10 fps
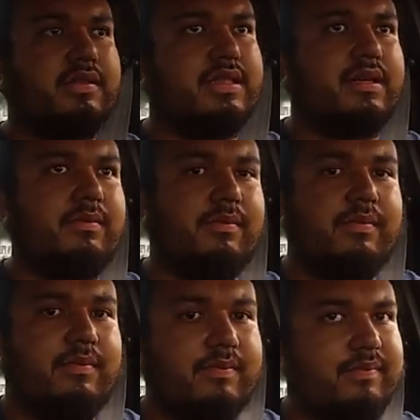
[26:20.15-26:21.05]

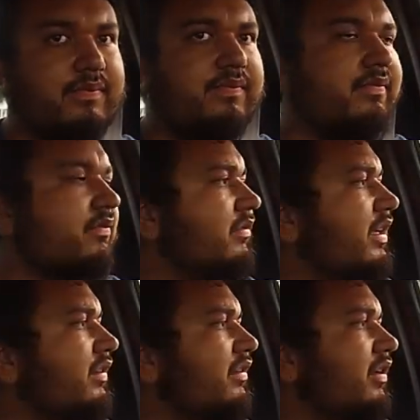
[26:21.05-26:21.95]
something,
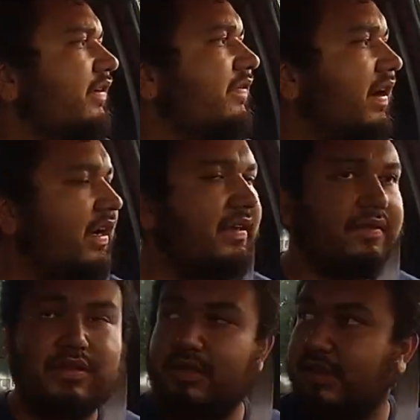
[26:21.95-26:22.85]
like
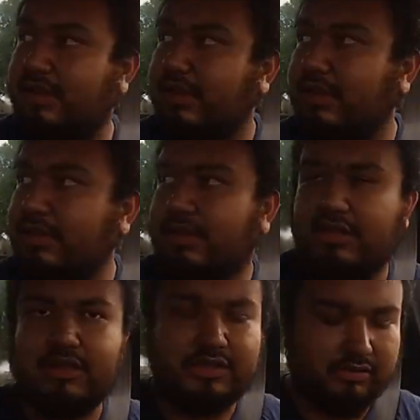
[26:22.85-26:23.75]

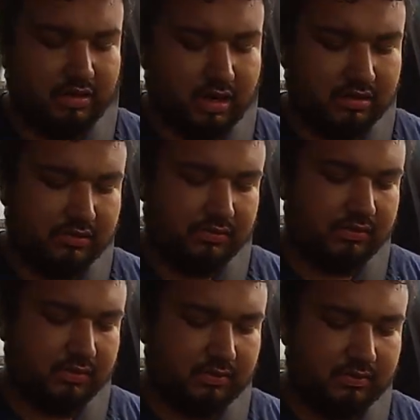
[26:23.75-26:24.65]
$32
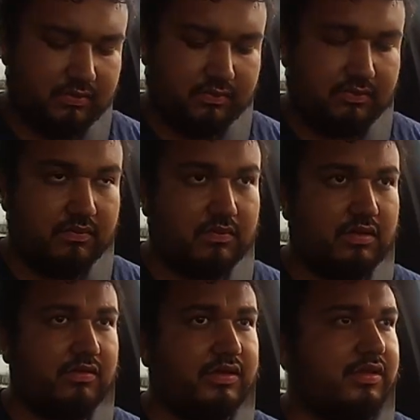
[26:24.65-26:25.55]
for them.
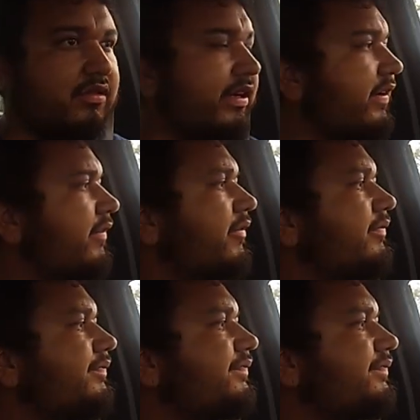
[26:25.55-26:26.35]
It was 3 of them.